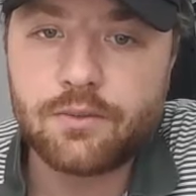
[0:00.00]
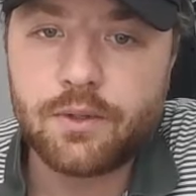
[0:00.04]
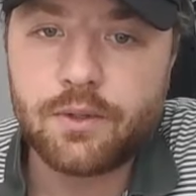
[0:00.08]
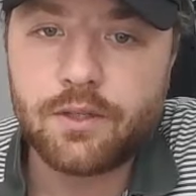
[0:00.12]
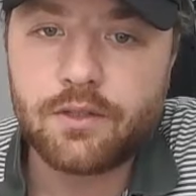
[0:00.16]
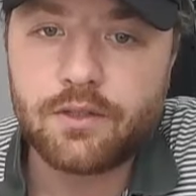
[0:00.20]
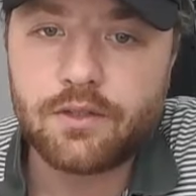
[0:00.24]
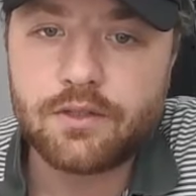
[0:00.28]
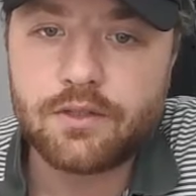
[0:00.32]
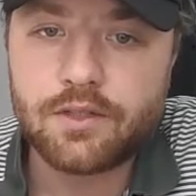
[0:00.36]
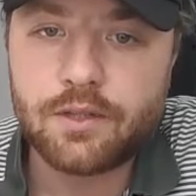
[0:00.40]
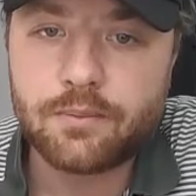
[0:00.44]
in the
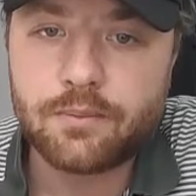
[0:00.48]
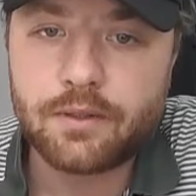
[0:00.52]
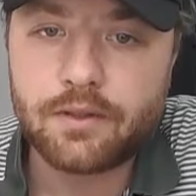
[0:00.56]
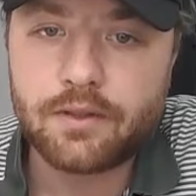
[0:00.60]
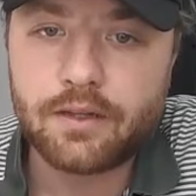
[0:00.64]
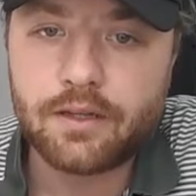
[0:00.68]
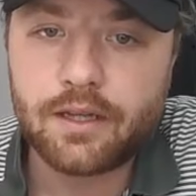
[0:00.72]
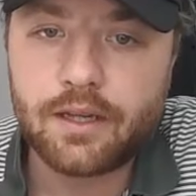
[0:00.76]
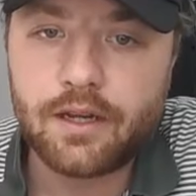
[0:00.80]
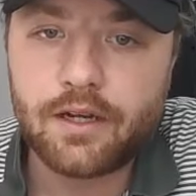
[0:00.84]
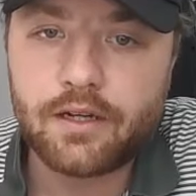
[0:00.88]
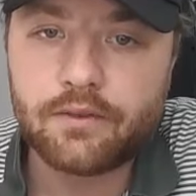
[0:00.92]
winter is
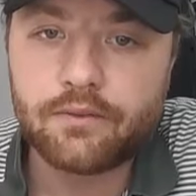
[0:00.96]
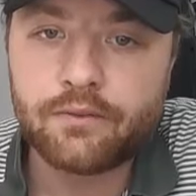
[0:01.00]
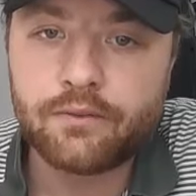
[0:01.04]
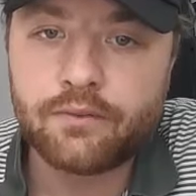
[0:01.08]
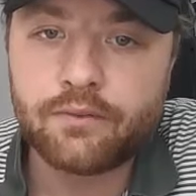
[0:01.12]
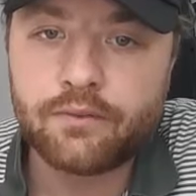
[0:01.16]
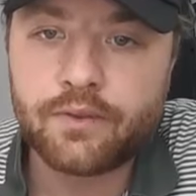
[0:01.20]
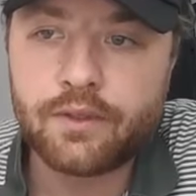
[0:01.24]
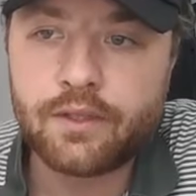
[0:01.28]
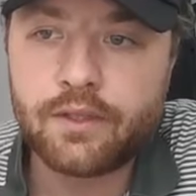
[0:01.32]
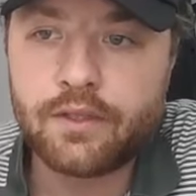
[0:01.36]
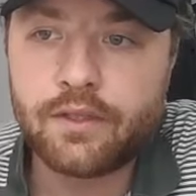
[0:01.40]
something that kind of
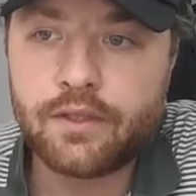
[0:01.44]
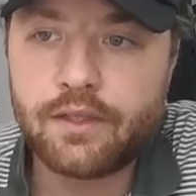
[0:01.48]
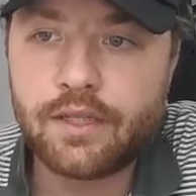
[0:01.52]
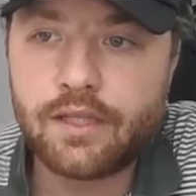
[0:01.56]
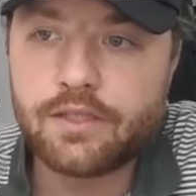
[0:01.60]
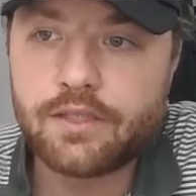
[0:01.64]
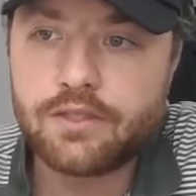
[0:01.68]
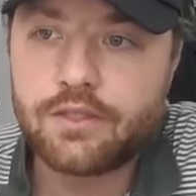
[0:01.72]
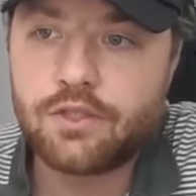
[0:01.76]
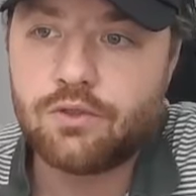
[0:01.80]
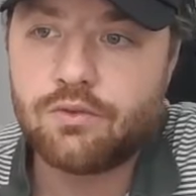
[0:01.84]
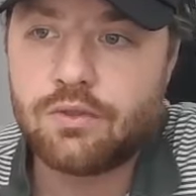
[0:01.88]

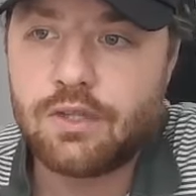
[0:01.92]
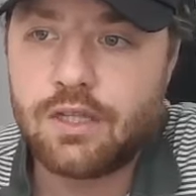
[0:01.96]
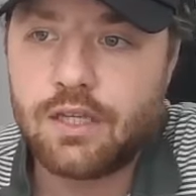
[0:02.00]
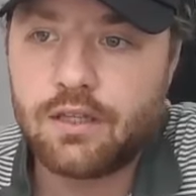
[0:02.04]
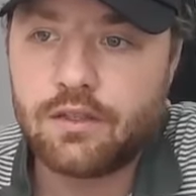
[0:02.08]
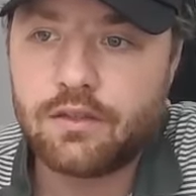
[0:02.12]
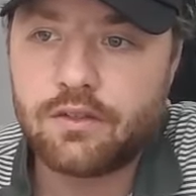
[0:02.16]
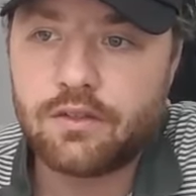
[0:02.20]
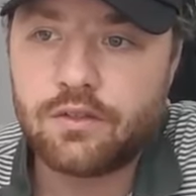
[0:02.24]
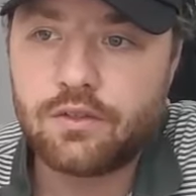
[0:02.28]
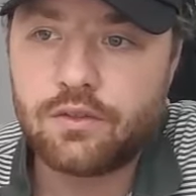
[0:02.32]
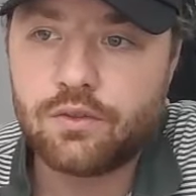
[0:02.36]
is
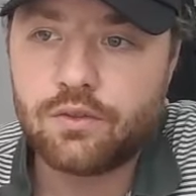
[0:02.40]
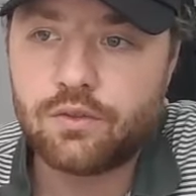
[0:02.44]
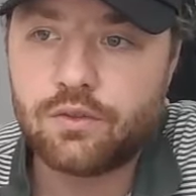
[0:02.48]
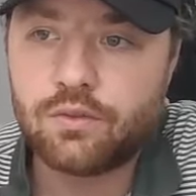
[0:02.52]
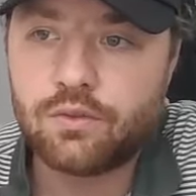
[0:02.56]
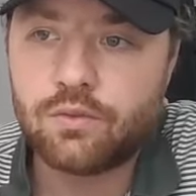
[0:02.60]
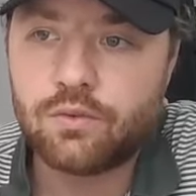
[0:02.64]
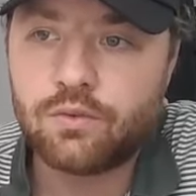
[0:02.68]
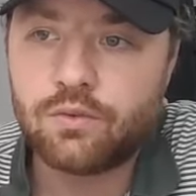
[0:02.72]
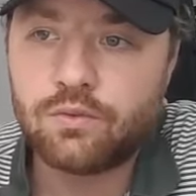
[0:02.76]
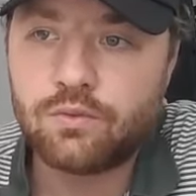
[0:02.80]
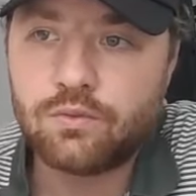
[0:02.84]
unique
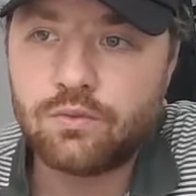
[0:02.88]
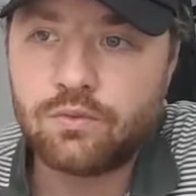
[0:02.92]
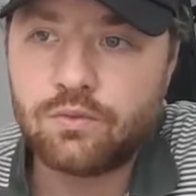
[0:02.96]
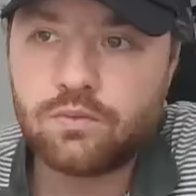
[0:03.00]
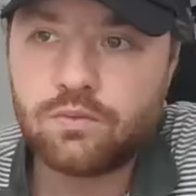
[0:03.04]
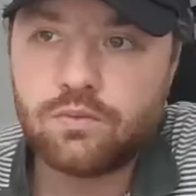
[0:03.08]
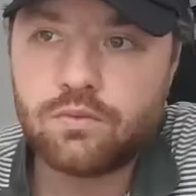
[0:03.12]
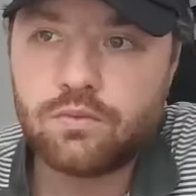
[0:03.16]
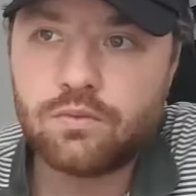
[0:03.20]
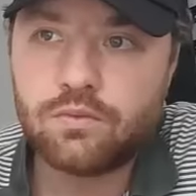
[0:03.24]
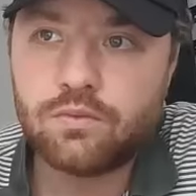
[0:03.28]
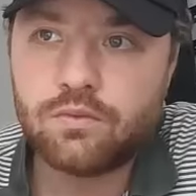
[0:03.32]
to
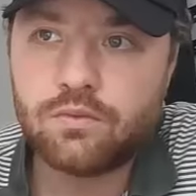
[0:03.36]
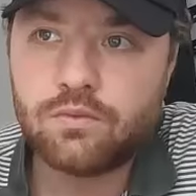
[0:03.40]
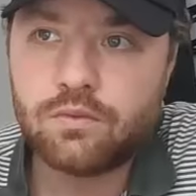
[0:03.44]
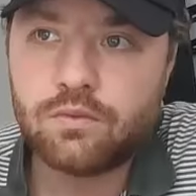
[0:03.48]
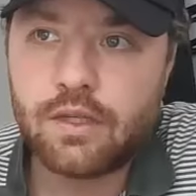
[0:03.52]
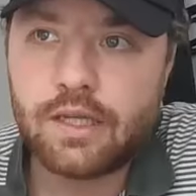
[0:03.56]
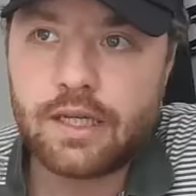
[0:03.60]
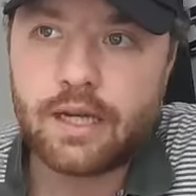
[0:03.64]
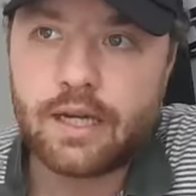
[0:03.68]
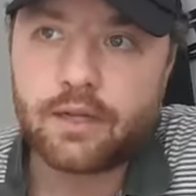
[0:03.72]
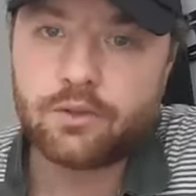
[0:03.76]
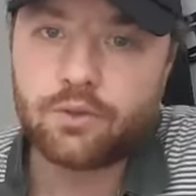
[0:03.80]

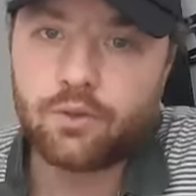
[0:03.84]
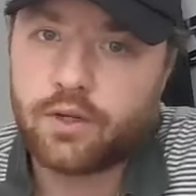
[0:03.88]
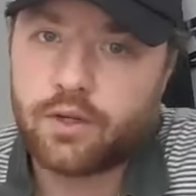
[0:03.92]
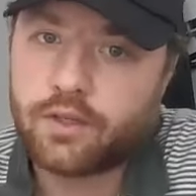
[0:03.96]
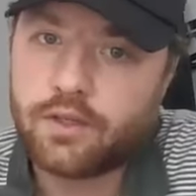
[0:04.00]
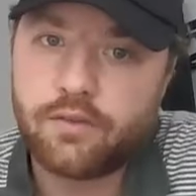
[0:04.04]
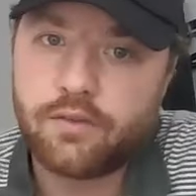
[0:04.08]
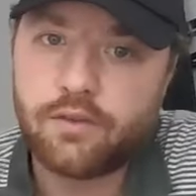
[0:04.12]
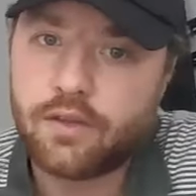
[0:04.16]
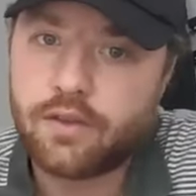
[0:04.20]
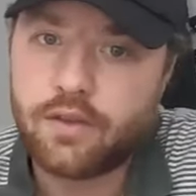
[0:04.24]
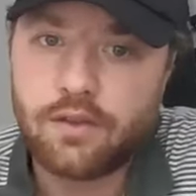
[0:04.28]
an outdoor
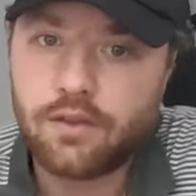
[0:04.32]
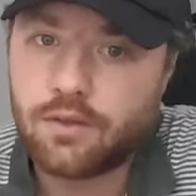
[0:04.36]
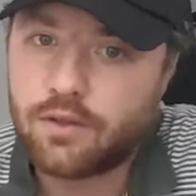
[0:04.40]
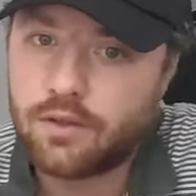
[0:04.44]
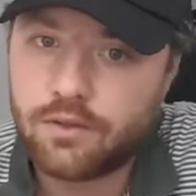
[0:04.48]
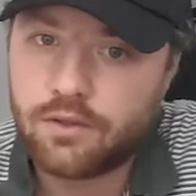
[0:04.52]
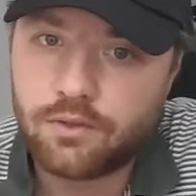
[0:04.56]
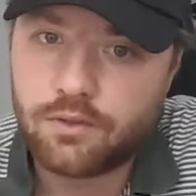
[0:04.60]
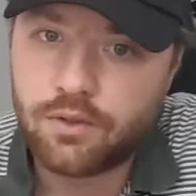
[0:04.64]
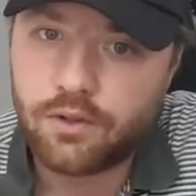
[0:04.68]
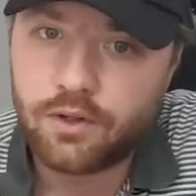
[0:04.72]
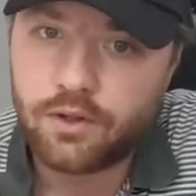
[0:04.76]
activity that you
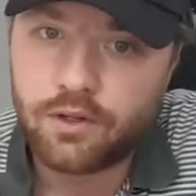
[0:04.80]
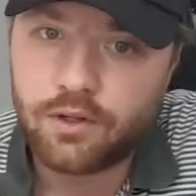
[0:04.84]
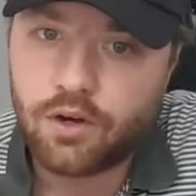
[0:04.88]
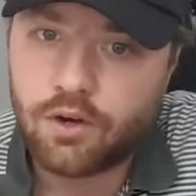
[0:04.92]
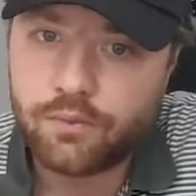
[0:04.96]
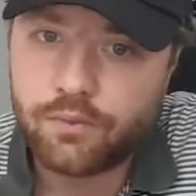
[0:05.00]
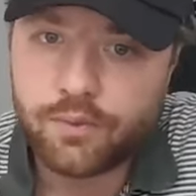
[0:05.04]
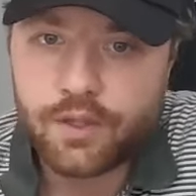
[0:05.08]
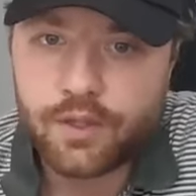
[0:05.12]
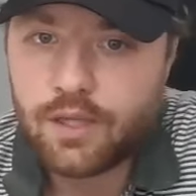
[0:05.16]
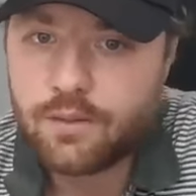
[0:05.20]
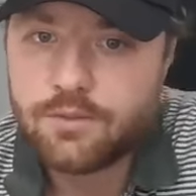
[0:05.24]
can do during
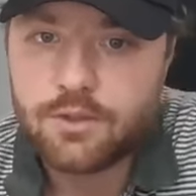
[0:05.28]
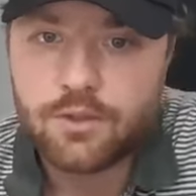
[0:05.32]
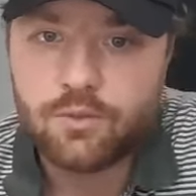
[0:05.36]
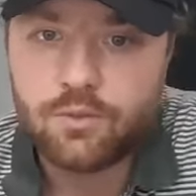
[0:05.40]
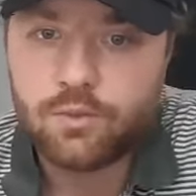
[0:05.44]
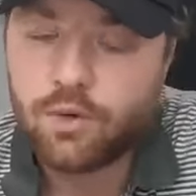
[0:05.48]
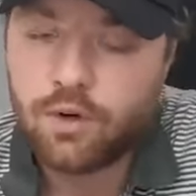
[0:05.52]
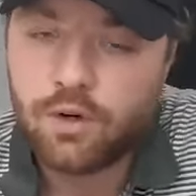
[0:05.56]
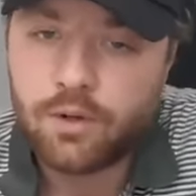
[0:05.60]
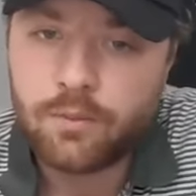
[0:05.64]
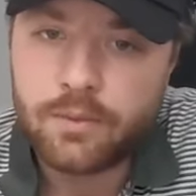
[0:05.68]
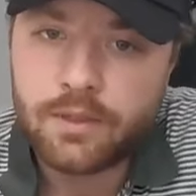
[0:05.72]
golf. It keeps
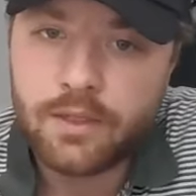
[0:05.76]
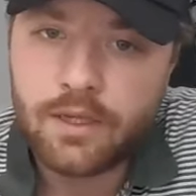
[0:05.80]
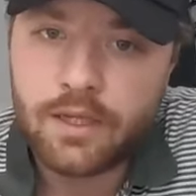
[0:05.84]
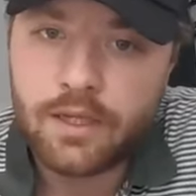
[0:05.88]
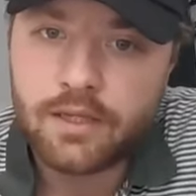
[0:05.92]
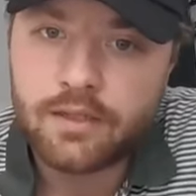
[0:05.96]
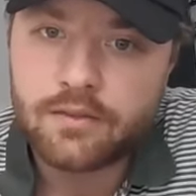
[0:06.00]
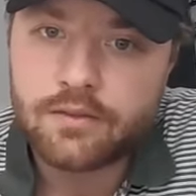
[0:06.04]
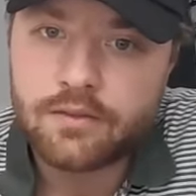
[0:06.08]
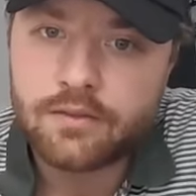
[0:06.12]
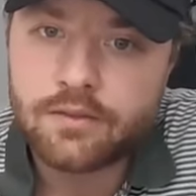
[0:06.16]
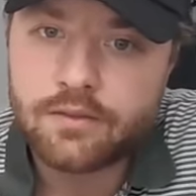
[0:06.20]
you warm
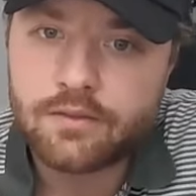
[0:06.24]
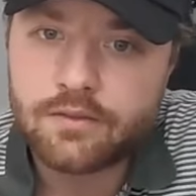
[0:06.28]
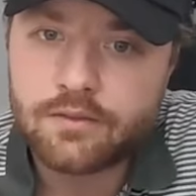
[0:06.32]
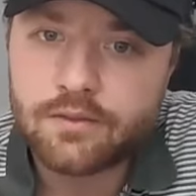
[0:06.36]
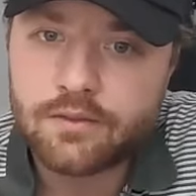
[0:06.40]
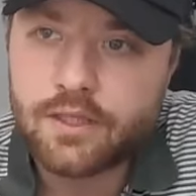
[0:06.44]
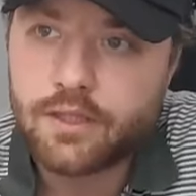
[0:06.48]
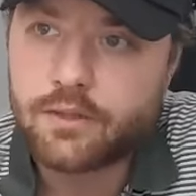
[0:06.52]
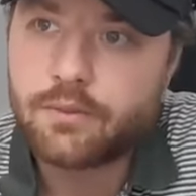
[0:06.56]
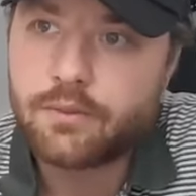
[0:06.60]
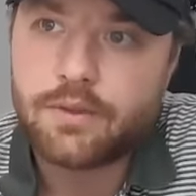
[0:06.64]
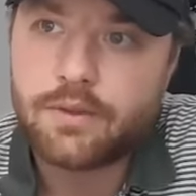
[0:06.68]
and
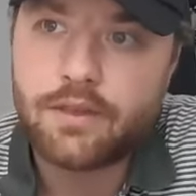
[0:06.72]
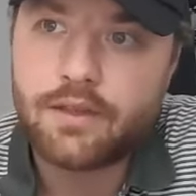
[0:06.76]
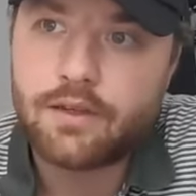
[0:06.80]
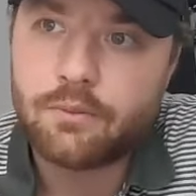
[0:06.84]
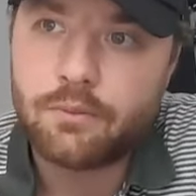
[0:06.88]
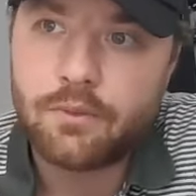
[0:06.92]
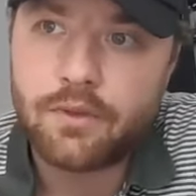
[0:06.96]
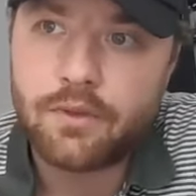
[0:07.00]
with it.